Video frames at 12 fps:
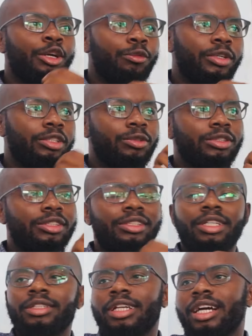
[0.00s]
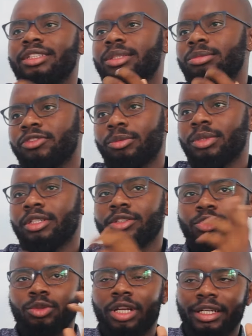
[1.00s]
want to send items from
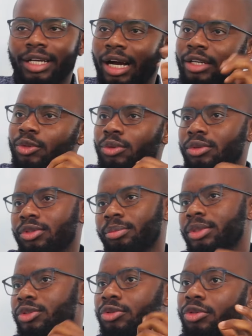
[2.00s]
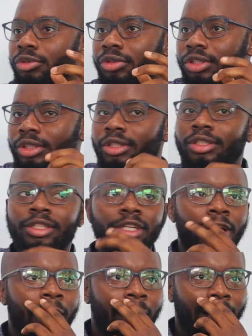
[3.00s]
Lagos to like Kano or Maiduguri,
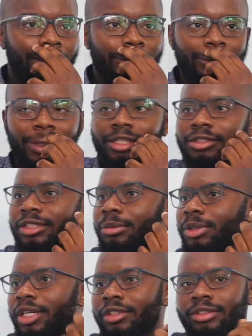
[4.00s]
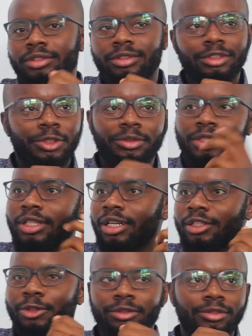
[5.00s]
and you keep hearing
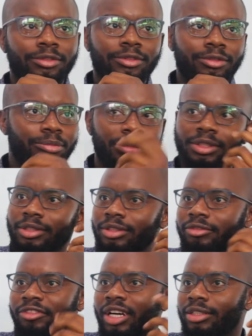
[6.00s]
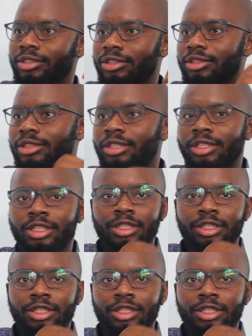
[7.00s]
container gone missing, vanished.